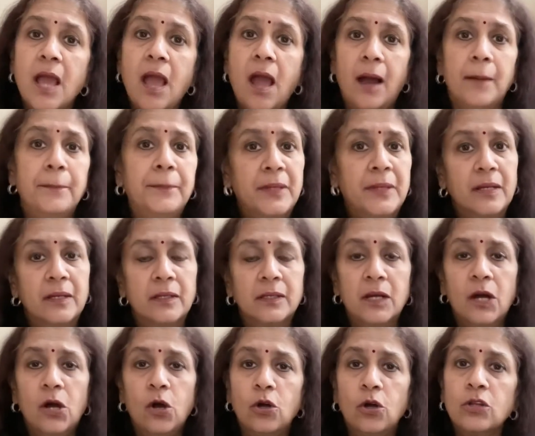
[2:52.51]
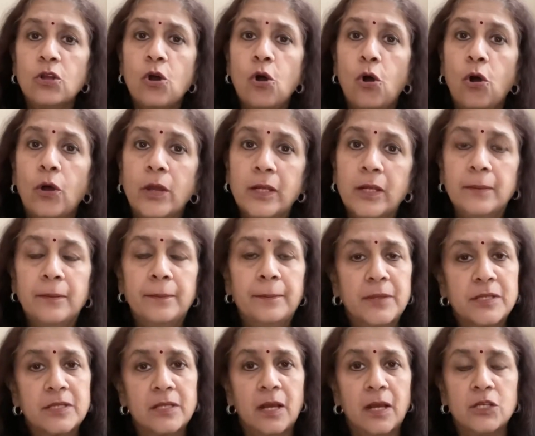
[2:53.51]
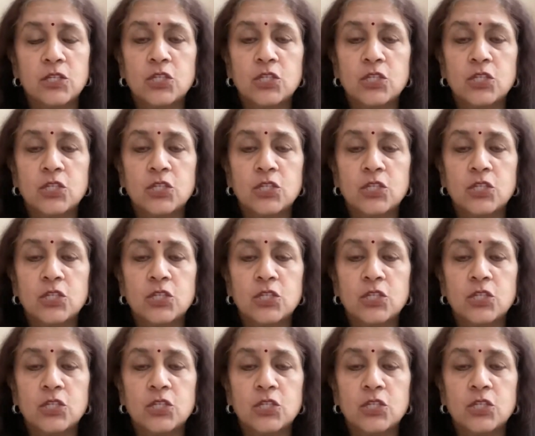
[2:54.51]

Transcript: Abhyanga or oil massage.